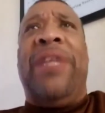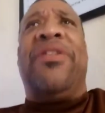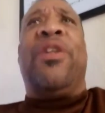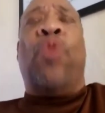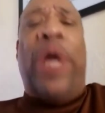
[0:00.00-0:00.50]

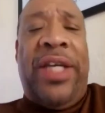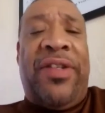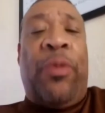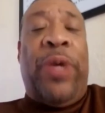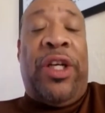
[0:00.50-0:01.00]
and ways that
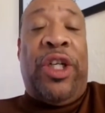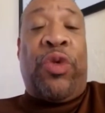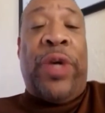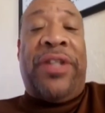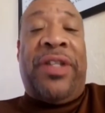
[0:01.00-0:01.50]
we can
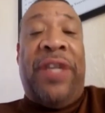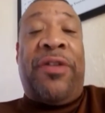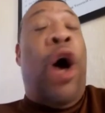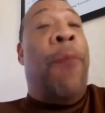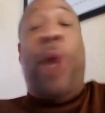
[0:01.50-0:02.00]
address this
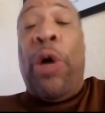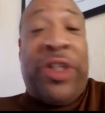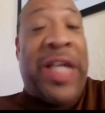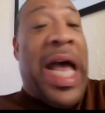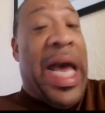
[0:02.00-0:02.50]
on both
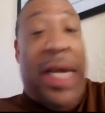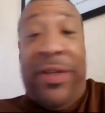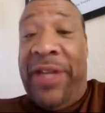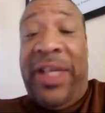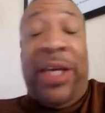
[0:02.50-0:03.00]
sides.
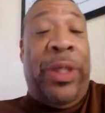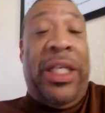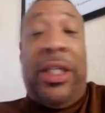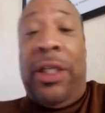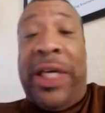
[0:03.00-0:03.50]
I think we
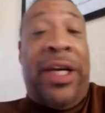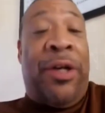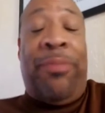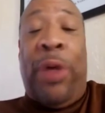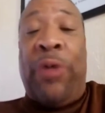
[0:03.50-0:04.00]
need to look at it
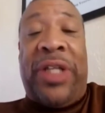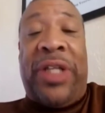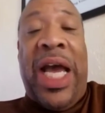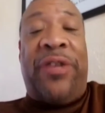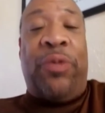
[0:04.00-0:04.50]
on both
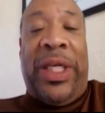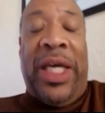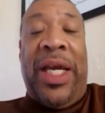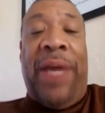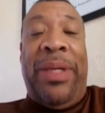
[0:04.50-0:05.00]
sides. We
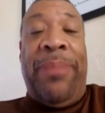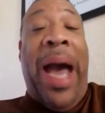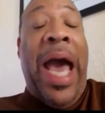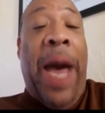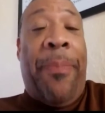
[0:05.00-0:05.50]
cannot be
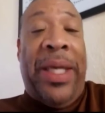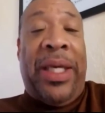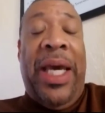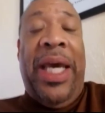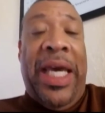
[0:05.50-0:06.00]
myopic
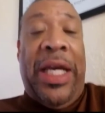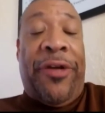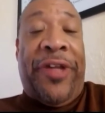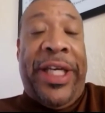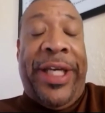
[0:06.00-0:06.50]
in our
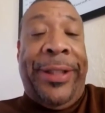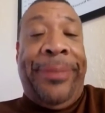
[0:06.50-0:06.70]
thinking.